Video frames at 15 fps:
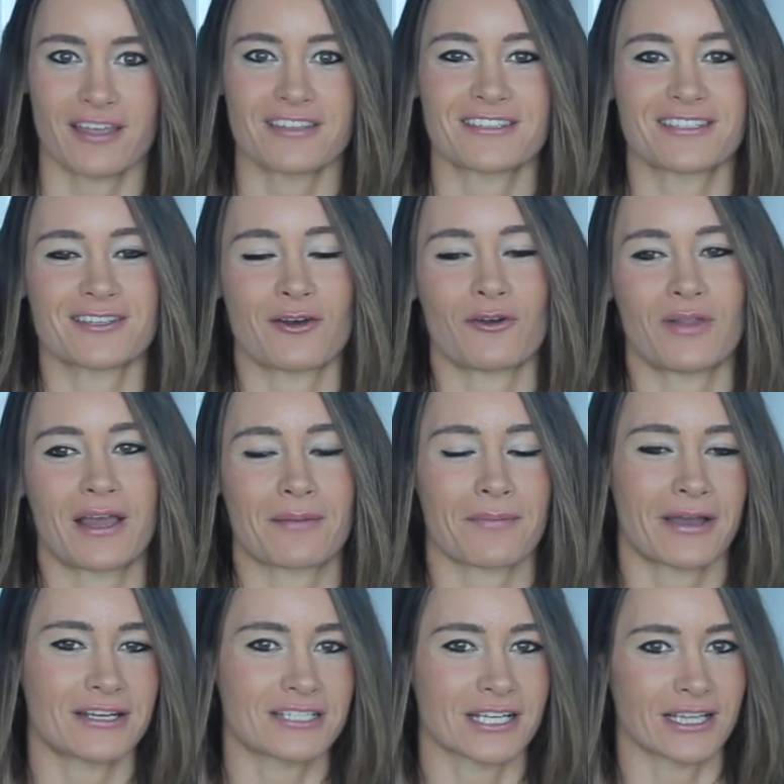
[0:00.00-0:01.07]
so like my
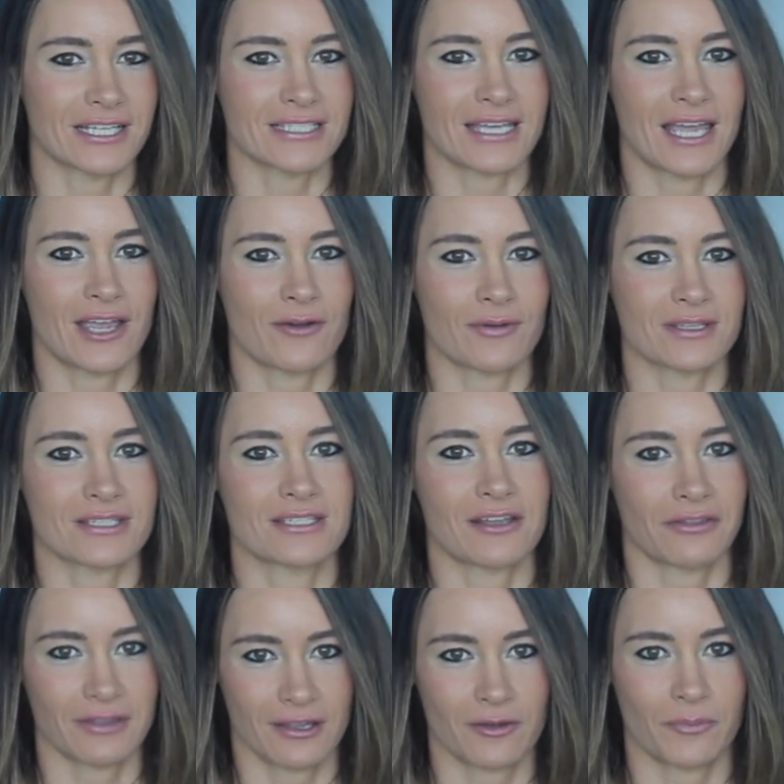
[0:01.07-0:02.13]
chilly day was
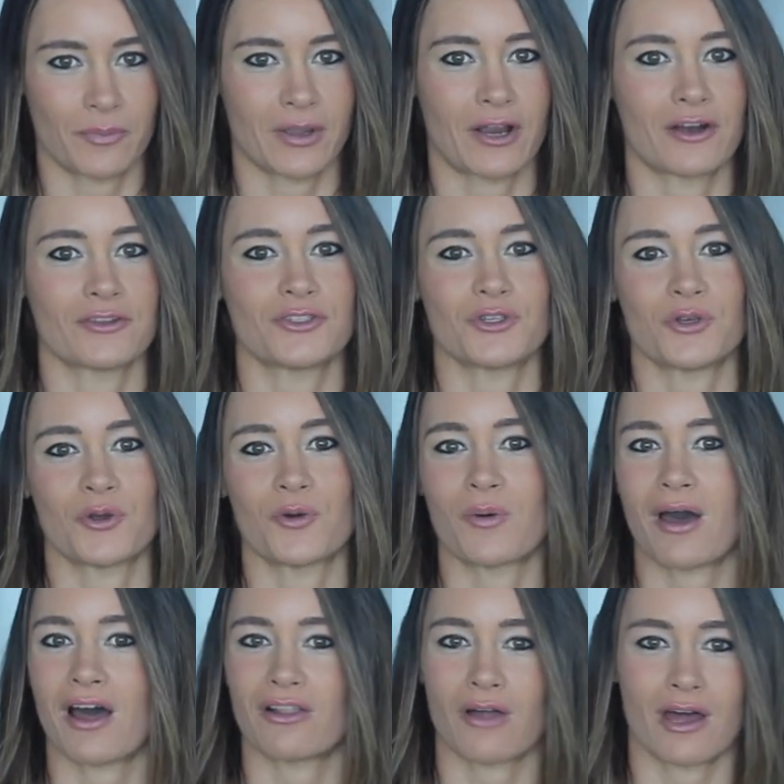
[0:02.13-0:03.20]
nothing compared to what
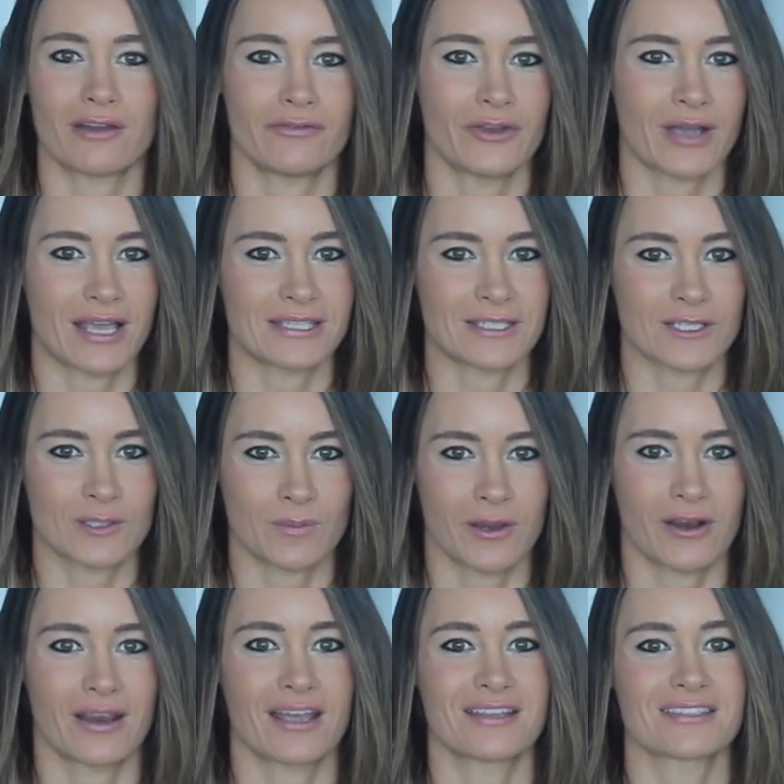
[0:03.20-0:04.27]
a lot of you guys
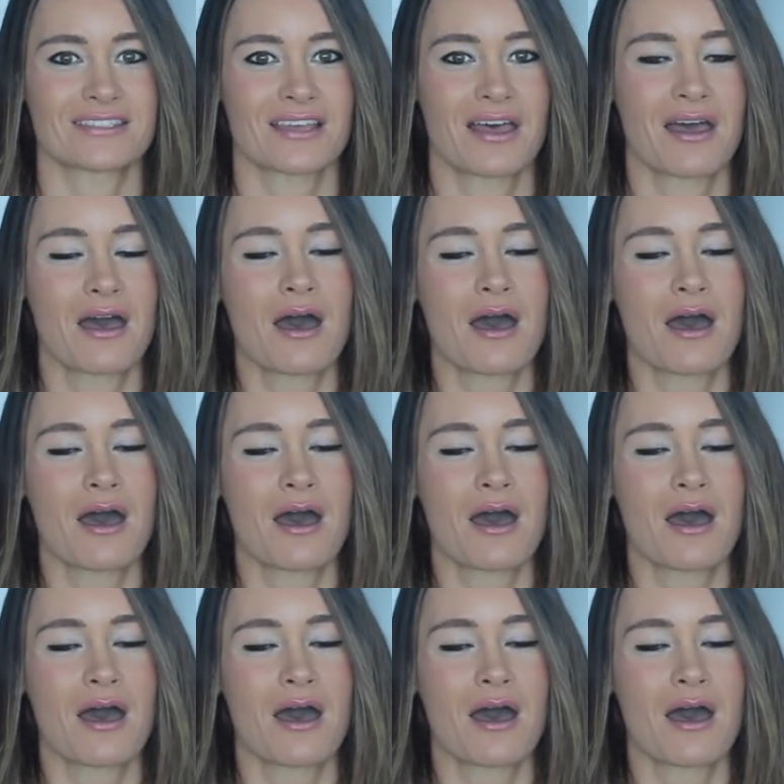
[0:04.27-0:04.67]
experience.